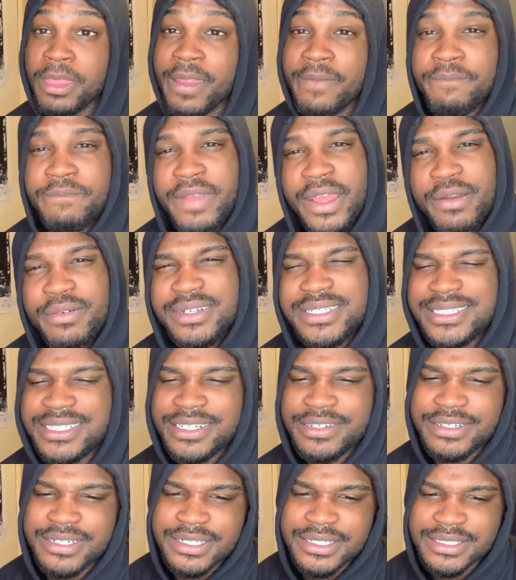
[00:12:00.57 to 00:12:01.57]
Very
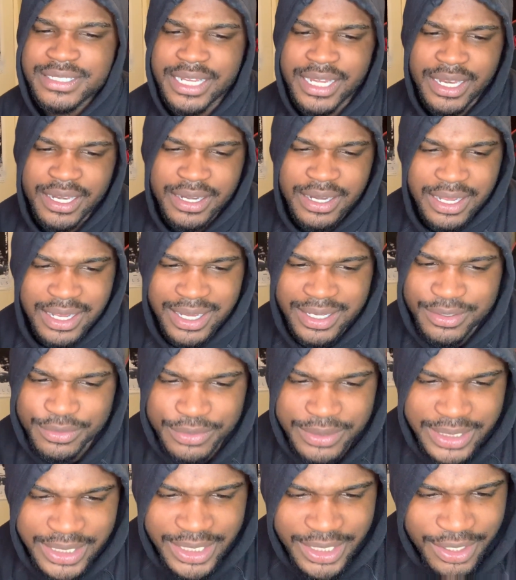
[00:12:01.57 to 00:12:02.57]
serious. And I don't
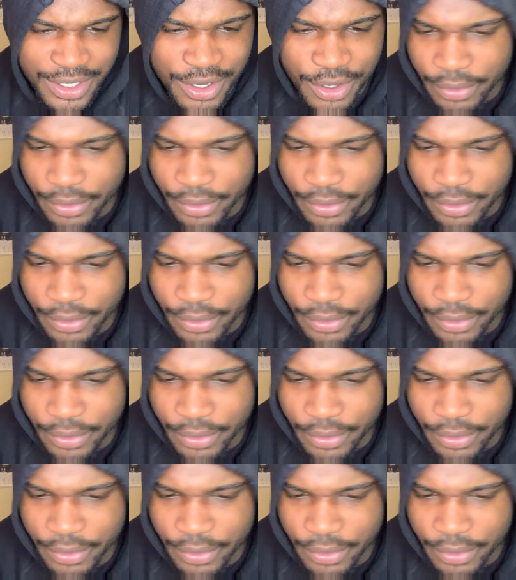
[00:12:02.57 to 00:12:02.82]
need no